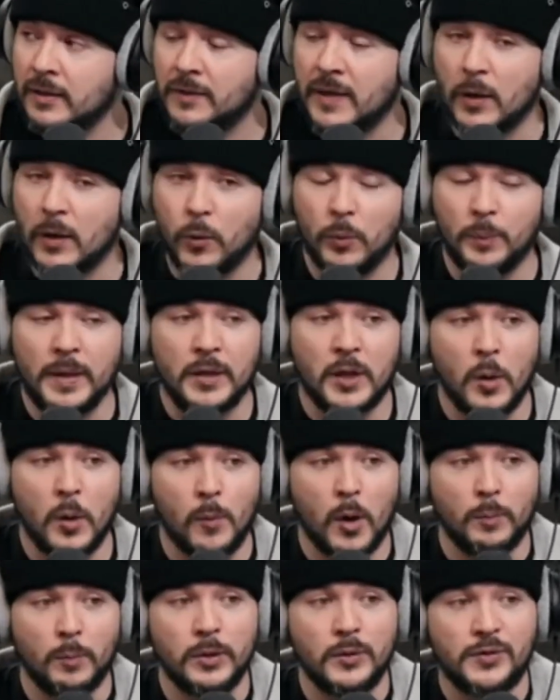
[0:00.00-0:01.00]
There will be no
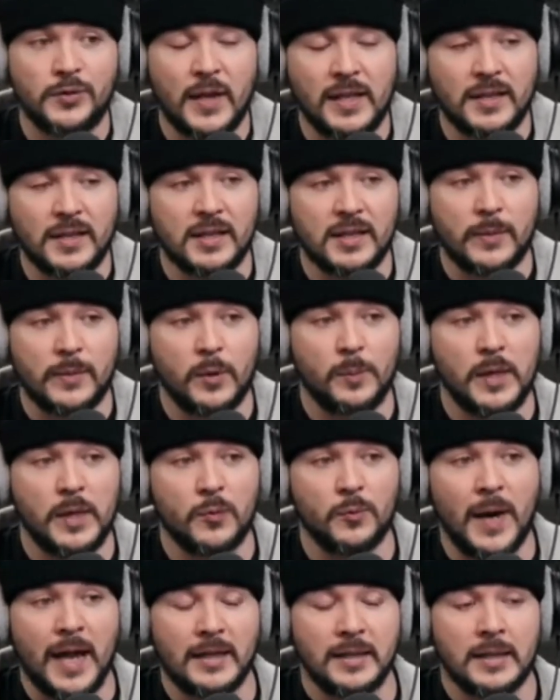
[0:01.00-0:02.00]
more blue states because they will be
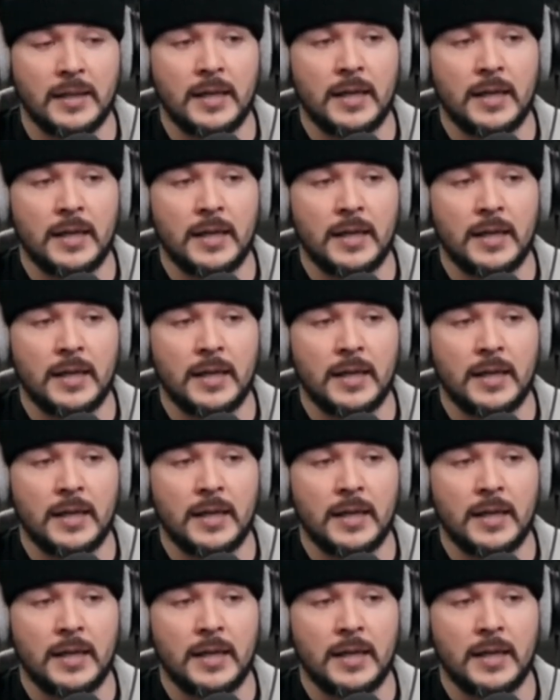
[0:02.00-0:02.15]
red.